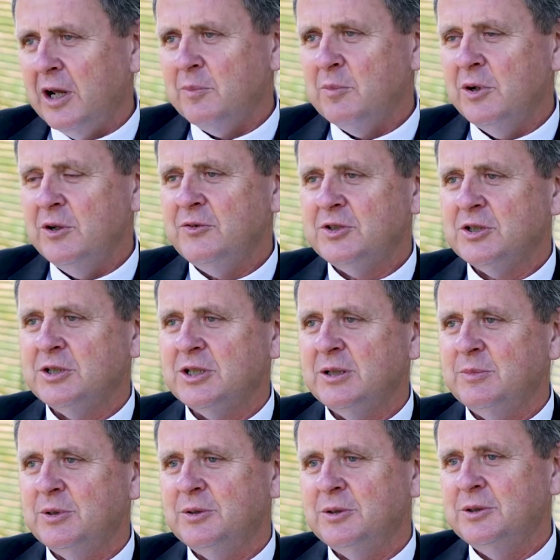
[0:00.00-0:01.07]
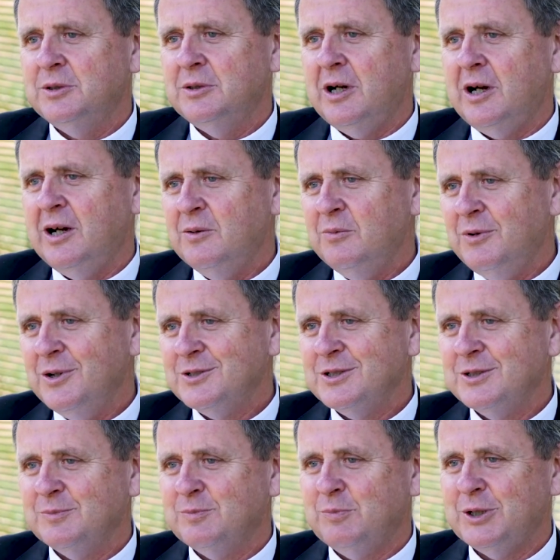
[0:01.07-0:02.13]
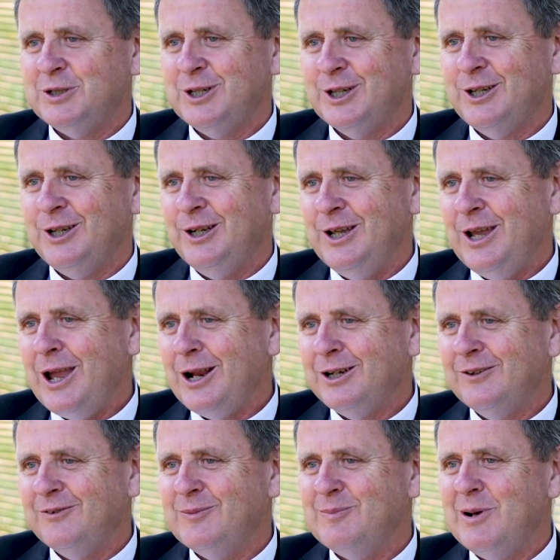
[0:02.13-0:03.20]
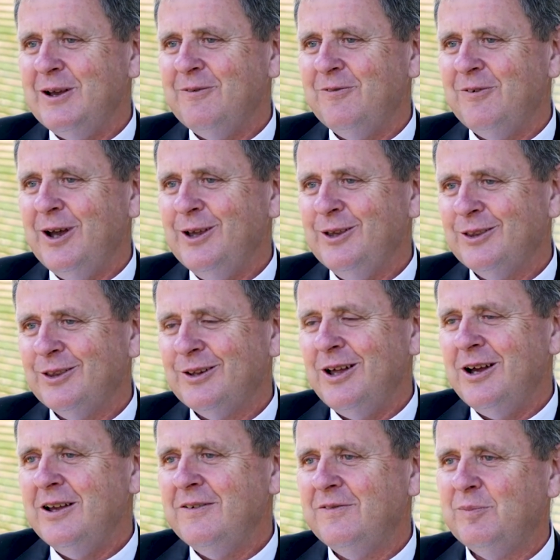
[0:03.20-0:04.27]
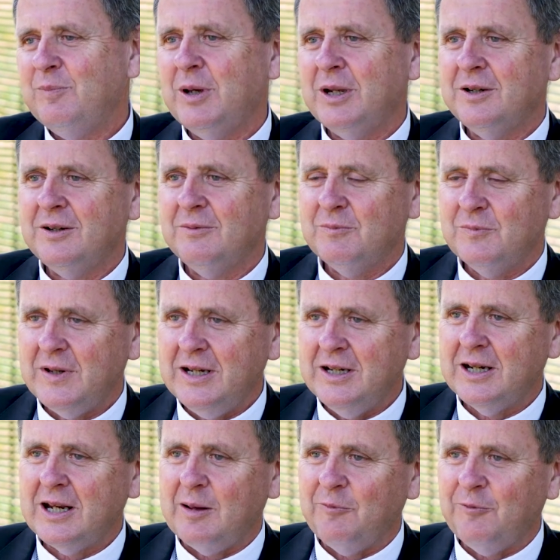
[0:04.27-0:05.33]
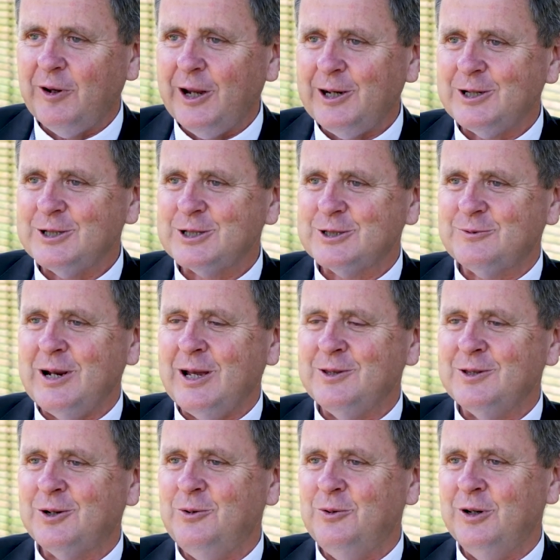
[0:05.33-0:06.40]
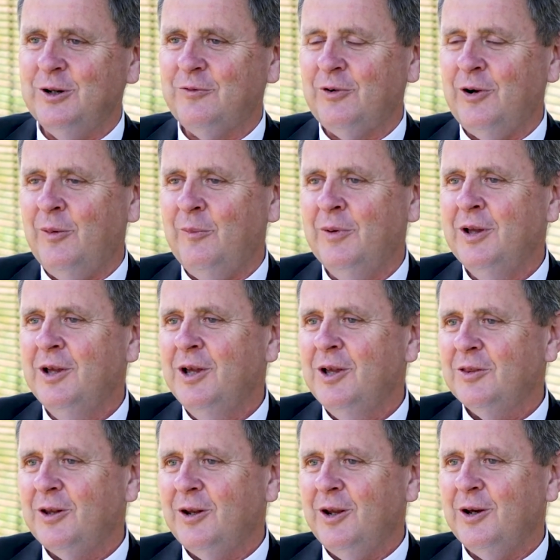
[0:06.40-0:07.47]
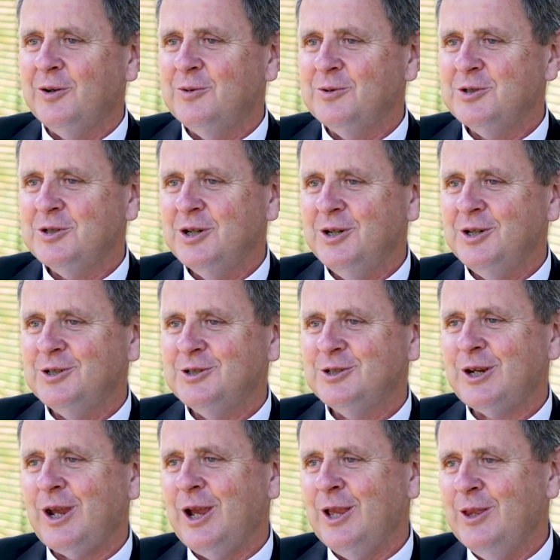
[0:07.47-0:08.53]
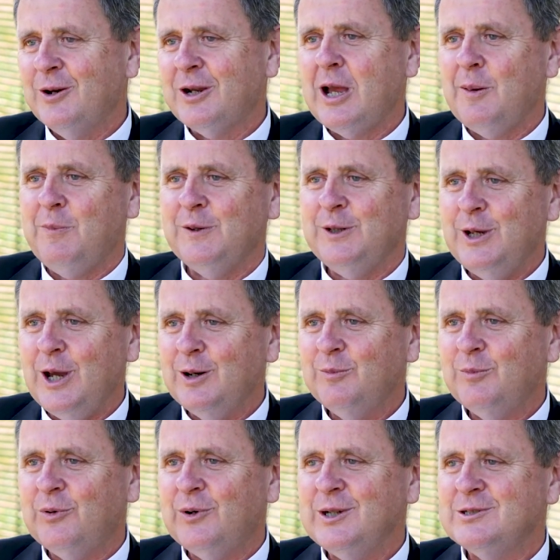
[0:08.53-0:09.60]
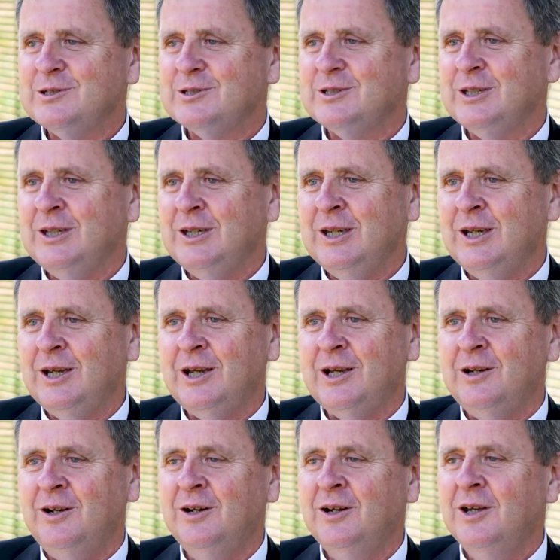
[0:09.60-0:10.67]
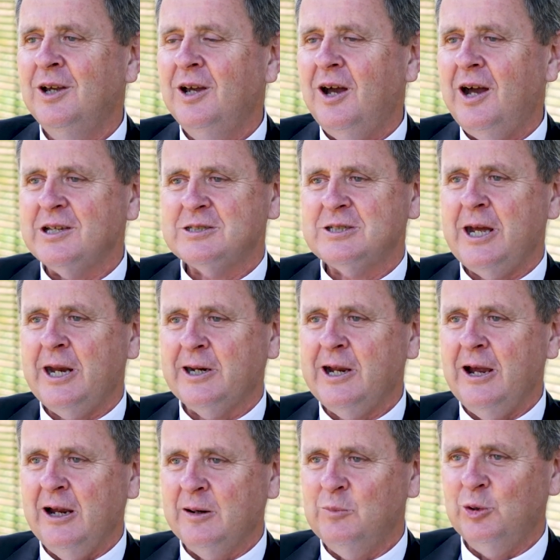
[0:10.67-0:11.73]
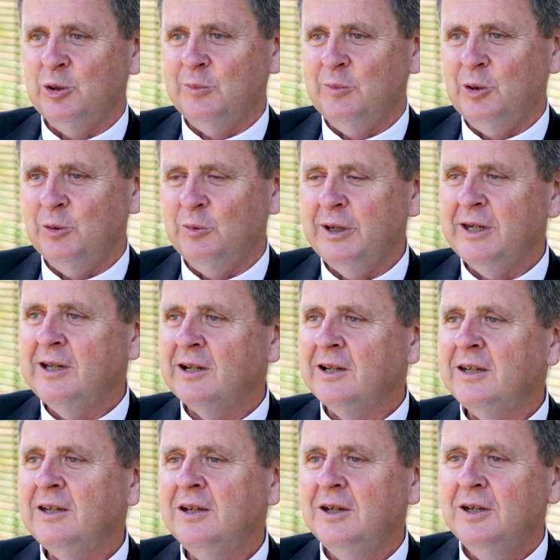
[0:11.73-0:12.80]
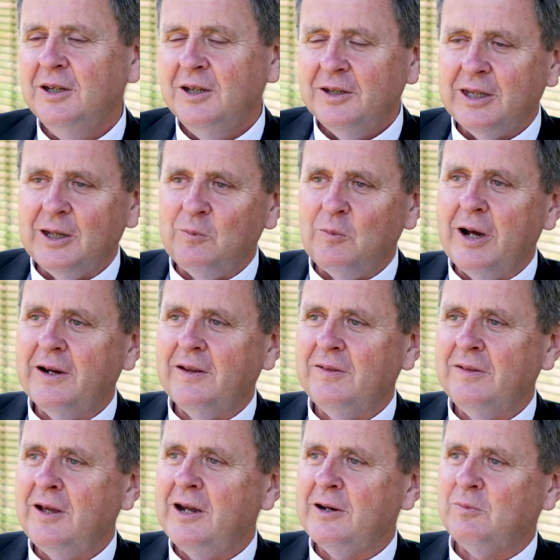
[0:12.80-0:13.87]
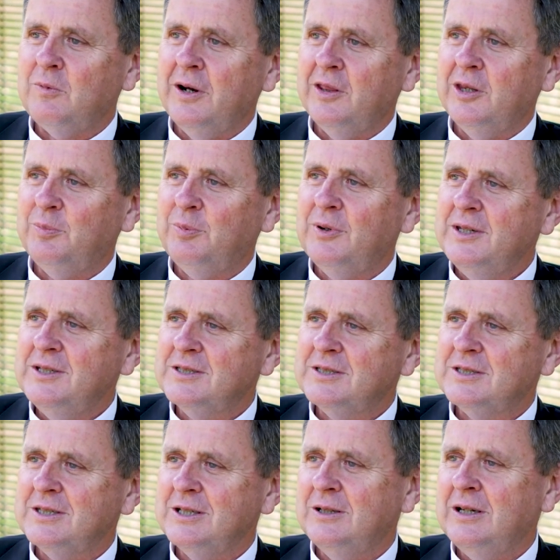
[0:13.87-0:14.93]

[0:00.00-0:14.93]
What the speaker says: I moved to Timaru, I wasn't particularly active in my faith life, but ended up flatting just around the corner from the local church, and there were a couple of young priests there, and I started going more and more regularly. Then one of the priests